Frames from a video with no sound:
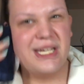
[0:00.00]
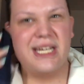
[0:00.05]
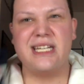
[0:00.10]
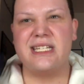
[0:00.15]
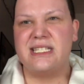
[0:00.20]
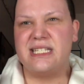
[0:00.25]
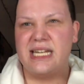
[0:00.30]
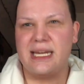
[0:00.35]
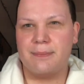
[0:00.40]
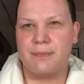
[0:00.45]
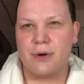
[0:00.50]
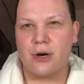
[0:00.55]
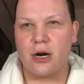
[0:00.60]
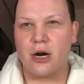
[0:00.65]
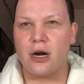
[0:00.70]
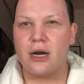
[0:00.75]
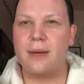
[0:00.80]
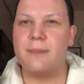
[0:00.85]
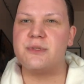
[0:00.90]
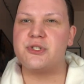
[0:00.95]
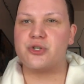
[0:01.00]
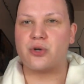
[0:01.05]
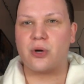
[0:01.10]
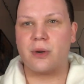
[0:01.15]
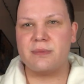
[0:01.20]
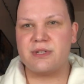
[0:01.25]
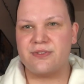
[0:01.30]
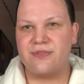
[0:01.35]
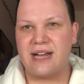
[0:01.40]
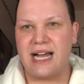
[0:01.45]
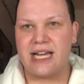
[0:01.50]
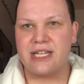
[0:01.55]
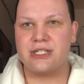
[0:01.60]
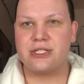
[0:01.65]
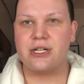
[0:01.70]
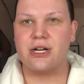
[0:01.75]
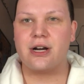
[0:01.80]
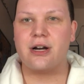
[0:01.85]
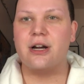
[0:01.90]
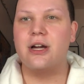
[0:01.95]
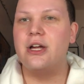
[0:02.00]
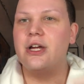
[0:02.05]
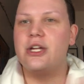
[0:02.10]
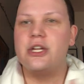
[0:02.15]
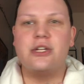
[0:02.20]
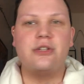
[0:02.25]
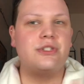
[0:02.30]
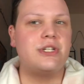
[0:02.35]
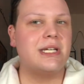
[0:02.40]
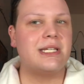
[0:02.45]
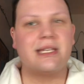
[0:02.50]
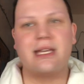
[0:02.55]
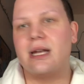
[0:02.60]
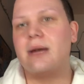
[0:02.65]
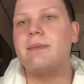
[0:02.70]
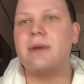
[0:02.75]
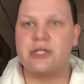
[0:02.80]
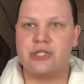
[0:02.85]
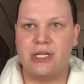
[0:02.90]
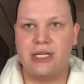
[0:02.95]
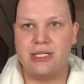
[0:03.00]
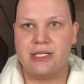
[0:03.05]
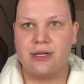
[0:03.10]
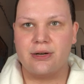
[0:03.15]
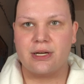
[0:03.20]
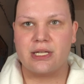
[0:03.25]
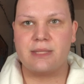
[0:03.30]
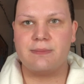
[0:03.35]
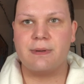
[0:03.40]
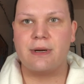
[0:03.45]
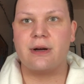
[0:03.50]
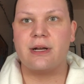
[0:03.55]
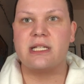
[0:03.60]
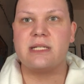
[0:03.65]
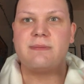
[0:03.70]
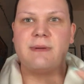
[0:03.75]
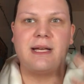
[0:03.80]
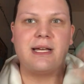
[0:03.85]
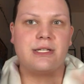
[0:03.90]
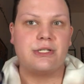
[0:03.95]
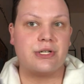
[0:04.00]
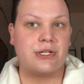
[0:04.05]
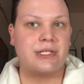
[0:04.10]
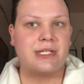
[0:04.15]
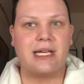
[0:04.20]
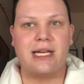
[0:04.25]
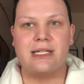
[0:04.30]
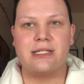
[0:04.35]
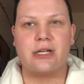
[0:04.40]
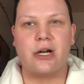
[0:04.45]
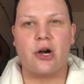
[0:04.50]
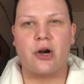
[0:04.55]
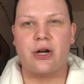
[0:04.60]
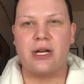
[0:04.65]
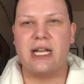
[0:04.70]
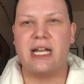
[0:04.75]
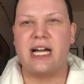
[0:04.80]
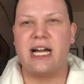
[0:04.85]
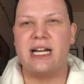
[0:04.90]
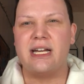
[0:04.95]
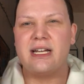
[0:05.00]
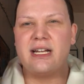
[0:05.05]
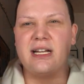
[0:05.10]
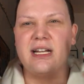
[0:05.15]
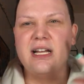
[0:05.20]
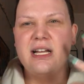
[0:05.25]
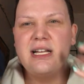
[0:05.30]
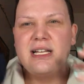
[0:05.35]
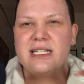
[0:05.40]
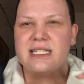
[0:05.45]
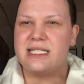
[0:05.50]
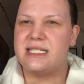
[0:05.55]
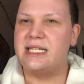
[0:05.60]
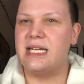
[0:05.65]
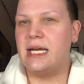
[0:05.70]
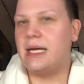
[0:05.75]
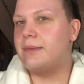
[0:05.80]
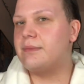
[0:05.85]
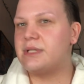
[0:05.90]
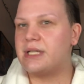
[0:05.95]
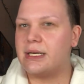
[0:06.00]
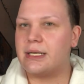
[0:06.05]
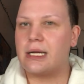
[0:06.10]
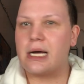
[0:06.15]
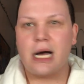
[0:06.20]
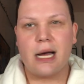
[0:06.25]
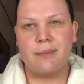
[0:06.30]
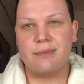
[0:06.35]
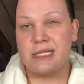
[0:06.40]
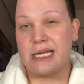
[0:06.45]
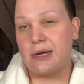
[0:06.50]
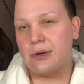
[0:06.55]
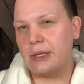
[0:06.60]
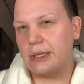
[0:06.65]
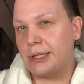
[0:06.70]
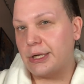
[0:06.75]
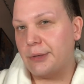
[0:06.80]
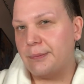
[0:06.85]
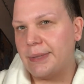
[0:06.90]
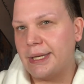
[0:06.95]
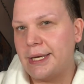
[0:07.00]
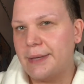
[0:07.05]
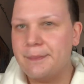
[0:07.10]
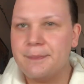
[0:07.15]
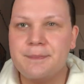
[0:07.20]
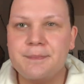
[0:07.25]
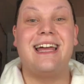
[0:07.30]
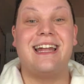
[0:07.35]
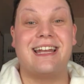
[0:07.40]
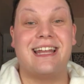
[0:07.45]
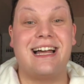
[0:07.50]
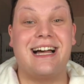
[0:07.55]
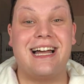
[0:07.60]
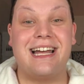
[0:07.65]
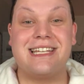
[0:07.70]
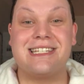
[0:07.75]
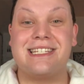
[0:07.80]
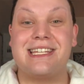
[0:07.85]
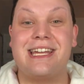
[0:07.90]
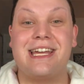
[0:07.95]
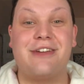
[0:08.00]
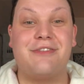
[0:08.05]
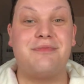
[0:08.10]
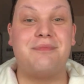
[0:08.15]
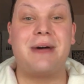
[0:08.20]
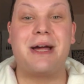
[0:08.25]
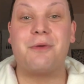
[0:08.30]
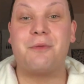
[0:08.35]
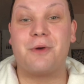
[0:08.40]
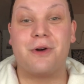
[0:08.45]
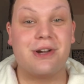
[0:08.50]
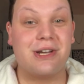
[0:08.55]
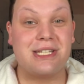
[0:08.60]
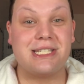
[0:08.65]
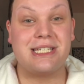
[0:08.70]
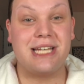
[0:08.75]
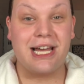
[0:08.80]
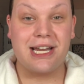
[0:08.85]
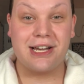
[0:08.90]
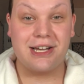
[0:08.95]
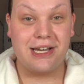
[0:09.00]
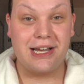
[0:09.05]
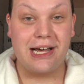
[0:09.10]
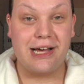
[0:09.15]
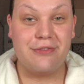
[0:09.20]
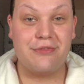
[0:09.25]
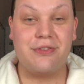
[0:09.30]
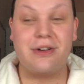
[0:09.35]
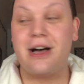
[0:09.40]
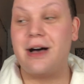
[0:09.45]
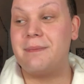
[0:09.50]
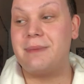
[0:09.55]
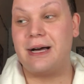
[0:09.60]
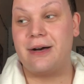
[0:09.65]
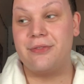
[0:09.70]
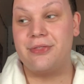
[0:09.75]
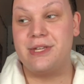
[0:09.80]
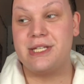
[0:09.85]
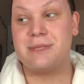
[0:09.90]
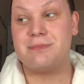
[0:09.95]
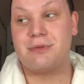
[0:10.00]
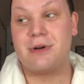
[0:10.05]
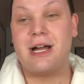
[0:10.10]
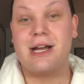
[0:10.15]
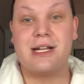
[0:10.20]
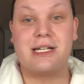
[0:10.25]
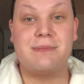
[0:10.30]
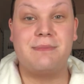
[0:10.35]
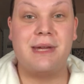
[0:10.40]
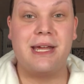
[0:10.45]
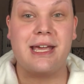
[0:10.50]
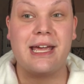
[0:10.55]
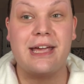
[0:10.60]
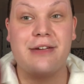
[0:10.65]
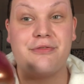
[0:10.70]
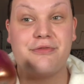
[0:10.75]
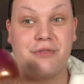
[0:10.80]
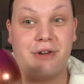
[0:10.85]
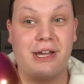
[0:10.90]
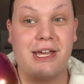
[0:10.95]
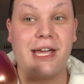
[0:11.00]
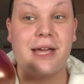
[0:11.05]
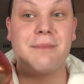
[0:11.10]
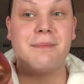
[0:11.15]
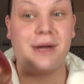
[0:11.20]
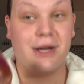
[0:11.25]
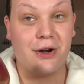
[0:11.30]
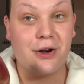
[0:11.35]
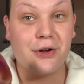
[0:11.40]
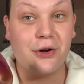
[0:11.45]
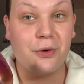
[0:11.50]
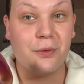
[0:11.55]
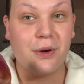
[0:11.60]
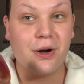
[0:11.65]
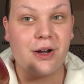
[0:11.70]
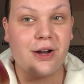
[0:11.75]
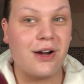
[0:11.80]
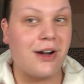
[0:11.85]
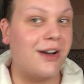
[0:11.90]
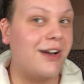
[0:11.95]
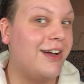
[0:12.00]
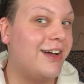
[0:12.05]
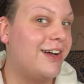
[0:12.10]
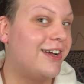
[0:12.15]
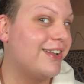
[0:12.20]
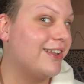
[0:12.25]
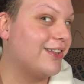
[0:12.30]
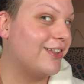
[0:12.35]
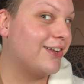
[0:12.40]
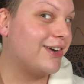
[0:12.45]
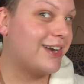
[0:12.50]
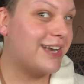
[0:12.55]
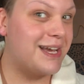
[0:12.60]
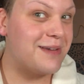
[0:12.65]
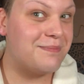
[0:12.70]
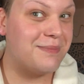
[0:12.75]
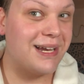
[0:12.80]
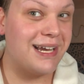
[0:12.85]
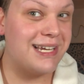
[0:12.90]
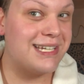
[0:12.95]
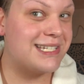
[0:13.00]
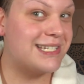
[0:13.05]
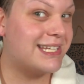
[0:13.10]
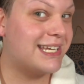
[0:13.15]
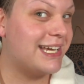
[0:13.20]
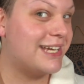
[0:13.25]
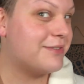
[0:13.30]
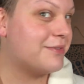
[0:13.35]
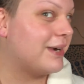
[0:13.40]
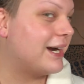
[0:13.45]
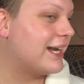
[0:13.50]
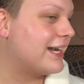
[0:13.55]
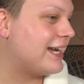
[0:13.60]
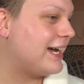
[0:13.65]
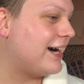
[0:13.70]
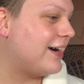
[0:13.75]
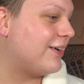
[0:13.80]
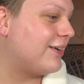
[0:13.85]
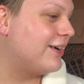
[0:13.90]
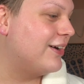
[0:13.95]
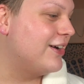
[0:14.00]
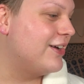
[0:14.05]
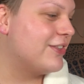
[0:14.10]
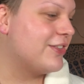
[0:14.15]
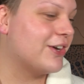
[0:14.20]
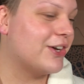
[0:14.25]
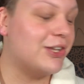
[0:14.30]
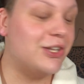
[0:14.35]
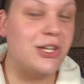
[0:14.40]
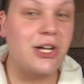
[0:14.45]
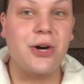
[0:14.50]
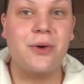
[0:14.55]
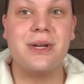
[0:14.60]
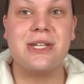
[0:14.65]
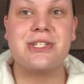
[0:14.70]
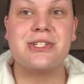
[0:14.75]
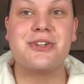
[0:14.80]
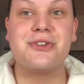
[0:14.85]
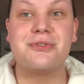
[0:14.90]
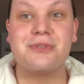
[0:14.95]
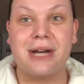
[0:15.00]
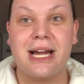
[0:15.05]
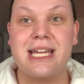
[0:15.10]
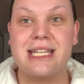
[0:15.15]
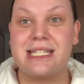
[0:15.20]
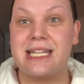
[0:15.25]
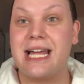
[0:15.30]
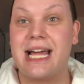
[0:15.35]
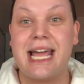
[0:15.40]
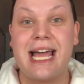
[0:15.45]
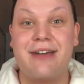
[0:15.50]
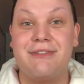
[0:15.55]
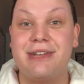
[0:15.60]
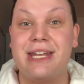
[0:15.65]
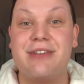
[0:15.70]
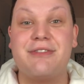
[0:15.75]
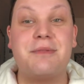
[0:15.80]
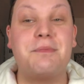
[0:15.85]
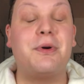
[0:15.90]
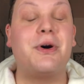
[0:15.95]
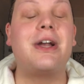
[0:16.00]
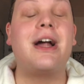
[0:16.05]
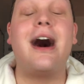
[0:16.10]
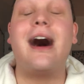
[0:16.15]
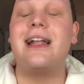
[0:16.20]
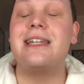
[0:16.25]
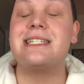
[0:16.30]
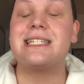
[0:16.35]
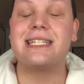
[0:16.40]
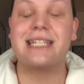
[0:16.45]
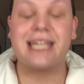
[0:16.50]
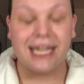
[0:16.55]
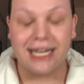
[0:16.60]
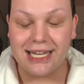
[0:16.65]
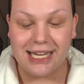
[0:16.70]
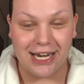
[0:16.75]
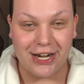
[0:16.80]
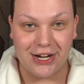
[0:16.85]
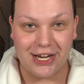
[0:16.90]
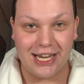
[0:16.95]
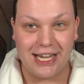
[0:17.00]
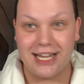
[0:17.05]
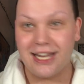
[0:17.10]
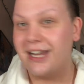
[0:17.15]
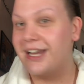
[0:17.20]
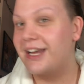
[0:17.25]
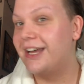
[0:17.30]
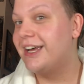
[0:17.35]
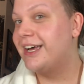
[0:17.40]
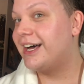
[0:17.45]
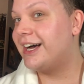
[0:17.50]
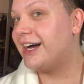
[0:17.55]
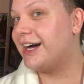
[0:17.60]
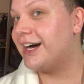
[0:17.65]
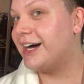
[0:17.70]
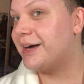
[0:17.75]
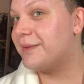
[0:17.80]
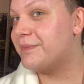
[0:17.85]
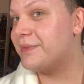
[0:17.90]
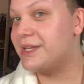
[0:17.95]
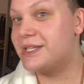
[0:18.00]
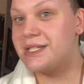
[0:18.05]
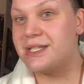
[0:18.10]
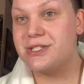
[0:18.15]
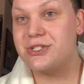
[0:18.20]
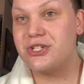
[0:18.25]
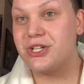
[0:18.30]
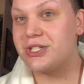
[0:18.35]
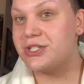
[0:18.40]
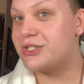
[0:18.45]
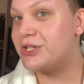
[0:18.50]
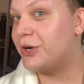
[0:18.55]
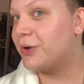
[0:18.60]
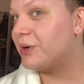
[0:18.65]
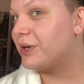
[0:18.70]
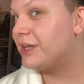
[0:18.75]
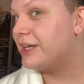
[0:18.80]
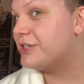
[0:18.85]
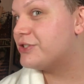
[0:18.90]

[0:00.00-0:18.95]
in deeper, absorbs faster. You just get a much easier experience because your skin's already kind of steamed and calmed down a little bit. And guys, if my word is not enough about this product being a freaking miracle worker, look at my skin right now. The glow is crazy. I haven't even put on skincare yet. Um, this is just totally